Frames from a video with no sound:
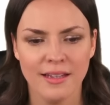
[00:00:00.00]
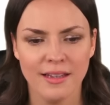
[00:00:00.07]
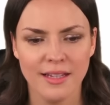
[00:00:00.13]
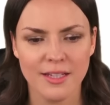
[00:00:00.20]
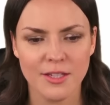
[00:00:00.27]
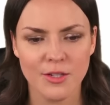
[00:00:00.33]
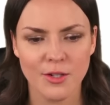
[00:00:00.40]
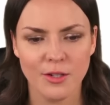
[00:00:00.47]

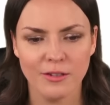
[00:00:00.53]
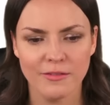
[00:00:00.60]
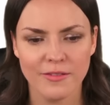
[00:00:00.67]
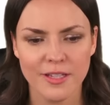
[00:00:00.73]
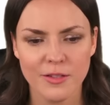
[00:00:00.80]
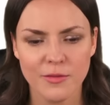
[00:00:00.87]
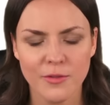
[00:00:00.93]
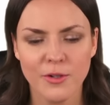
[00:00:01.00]
Let's
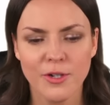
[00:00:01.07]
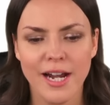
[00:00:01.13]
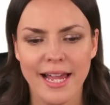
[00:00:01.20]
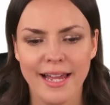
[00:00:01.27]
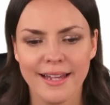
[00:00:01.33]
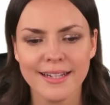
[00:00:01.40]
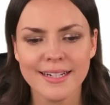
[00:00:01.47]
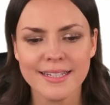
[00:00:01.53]
solve this for
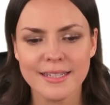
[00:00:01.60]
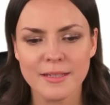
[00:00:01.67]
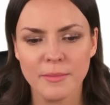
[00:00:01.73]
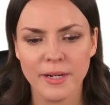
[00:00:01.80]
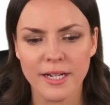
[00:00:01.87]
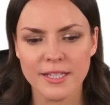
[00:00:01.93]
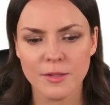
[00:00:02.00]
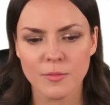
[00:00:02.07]
x
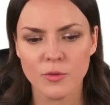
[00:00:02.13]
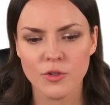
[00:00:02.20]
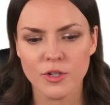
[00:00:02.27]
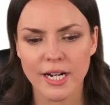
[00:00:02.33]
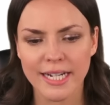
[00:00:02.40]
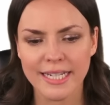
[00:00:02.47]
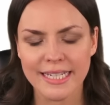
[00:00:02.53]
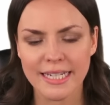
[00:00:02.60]
by
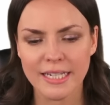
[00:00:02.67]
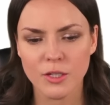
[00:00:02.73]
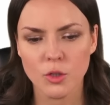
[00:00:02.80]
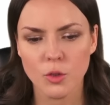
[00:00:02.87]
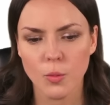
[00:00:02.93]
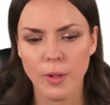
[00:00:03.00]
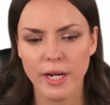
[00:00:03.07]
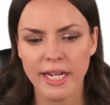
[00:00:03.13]
subtracting
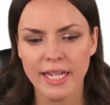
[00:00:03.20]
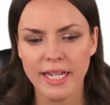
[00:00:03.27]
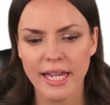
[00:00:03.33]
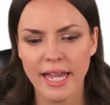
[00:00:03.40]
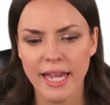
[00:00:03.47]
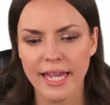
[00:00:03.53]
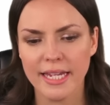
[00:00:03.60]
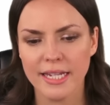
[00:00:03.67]

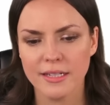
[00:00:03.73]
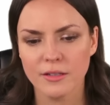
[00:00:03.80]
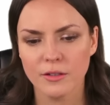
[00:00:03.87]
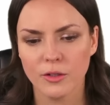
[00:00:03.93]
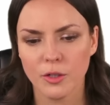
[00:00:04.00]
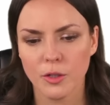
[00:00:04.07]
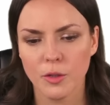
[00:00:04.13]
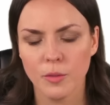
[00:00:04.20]
28
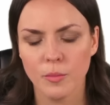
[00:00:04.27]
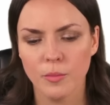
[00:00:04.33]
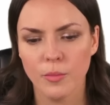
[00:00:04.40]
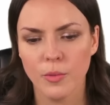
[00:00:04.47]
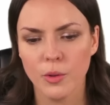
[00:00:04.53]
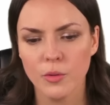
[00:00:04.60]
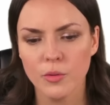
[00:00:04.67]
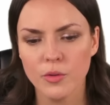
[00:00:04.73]
on
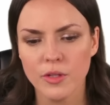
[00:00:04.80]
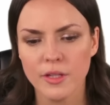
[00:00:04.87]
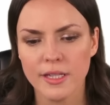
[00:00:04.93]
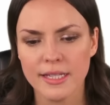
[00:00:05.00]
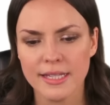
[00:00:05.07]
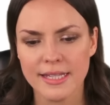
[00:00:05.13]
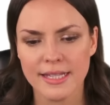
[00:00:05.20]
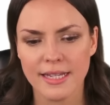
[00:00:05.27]

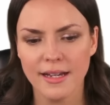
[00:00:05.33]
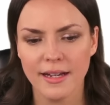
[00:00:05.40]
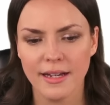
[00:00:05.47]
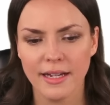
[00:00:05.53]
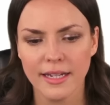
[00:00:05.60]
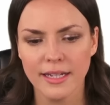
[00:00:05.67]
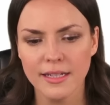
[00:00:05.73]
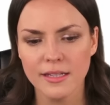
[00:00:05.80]
both
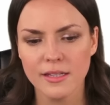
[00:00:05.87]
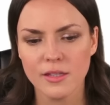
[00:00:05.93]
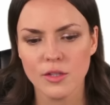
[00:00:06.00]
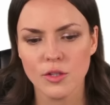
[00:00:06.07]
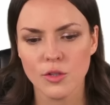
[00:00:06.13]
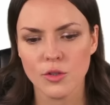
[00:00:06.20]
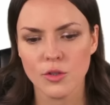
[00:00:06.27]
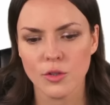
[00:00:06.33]
sides
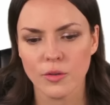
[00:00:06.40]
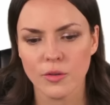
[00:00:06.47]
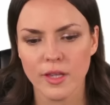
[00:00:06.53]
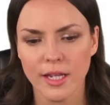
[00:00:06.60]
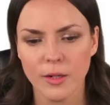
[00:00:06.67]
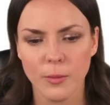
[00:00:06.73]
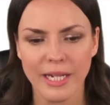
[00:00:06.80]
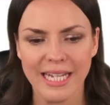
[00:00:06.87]
so
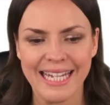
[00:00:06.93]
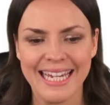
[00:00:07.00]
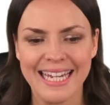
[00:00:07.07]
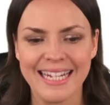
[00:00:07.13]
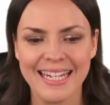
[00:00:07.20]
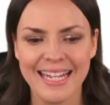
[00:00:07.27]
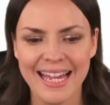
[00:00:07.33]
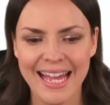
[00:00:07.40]
that we
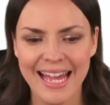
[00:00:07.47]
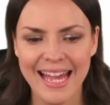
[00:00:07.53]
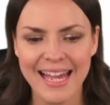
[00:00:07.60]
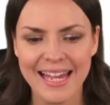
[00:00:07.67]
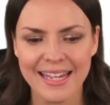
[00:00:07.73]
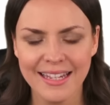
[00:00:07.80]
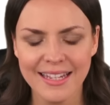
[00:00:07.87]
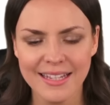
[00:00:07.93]
get
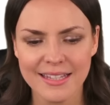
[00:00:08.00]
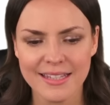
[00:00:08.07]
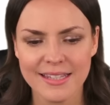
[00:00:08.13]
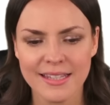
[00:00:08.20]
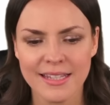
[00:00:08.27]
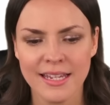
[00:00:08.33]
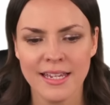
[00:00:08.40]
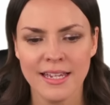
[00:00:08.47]

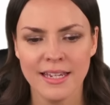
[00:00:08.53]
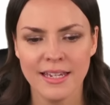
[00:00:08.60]
x,